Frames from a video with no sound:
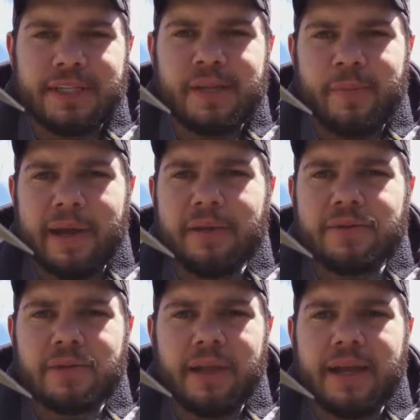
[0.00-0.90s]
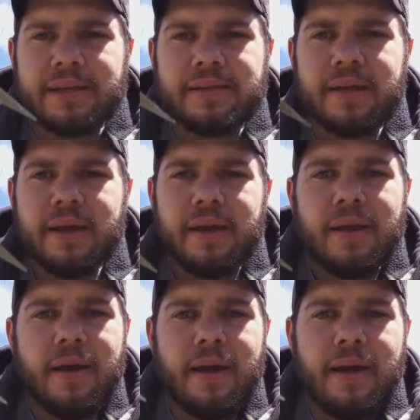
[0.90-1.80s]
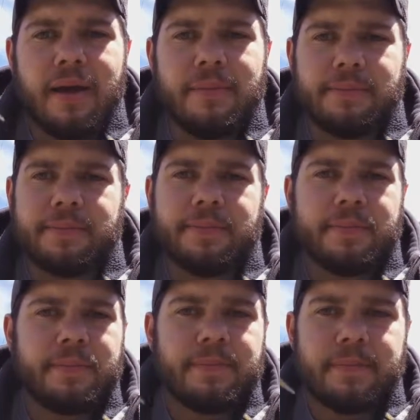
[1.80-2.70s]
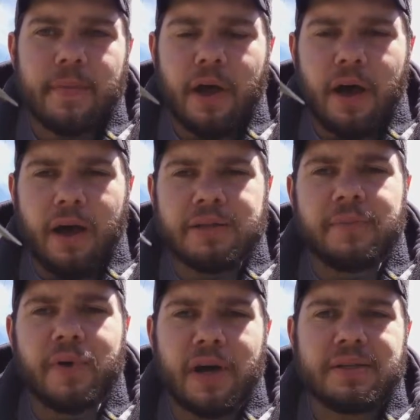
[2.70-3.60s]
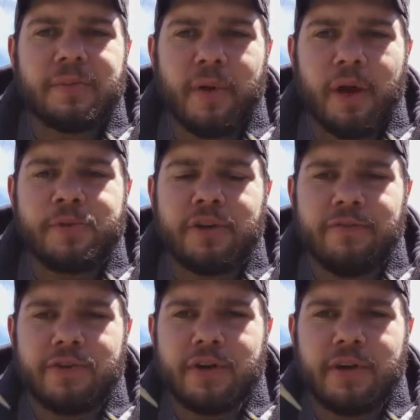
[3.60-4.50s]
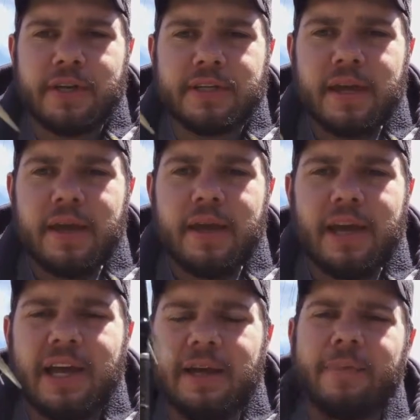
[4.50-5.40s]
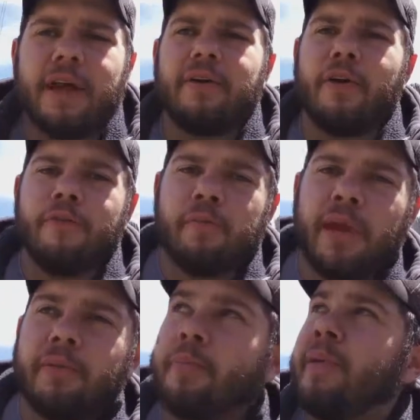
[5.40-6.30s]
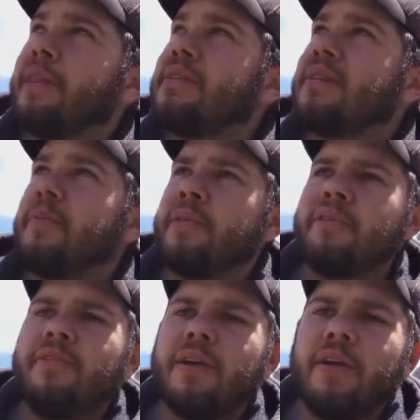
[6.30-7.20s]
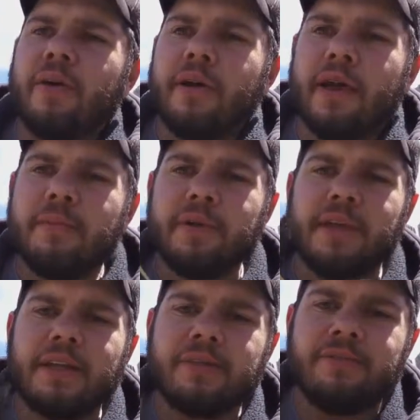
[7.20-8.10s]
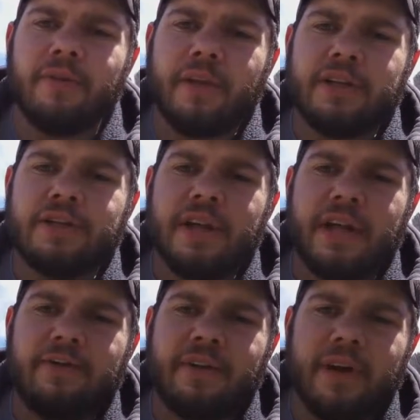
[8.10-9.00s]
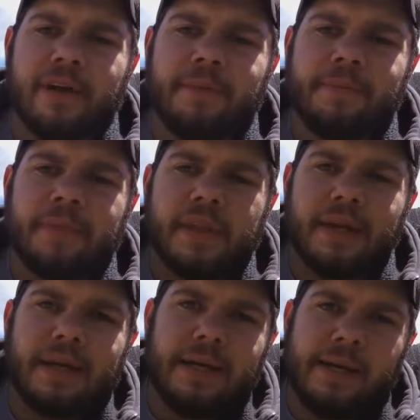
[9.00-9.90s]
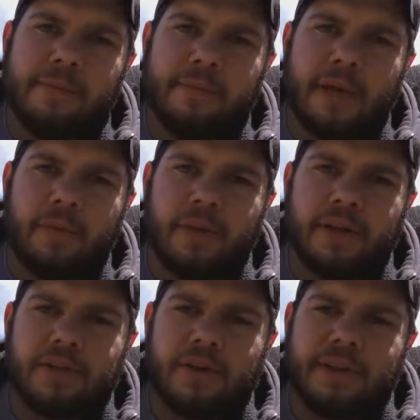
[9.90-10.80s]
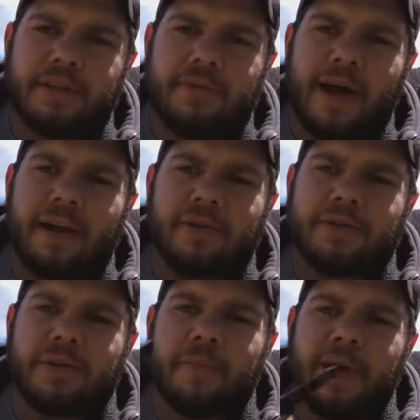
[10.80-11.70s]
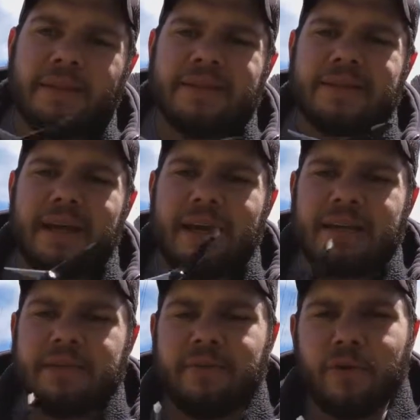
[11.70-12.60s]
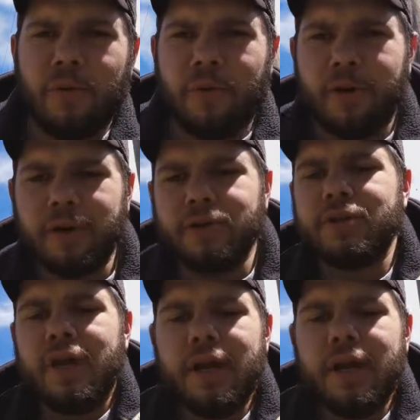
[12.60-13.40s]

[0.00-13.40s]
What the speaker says: pounds or less. Awesome option for turkeys. I don't know if you'll be able to pick this up in the video or not, but that's a full 1.5 inch cut. And when a turkey's vitals are about the size of an orange,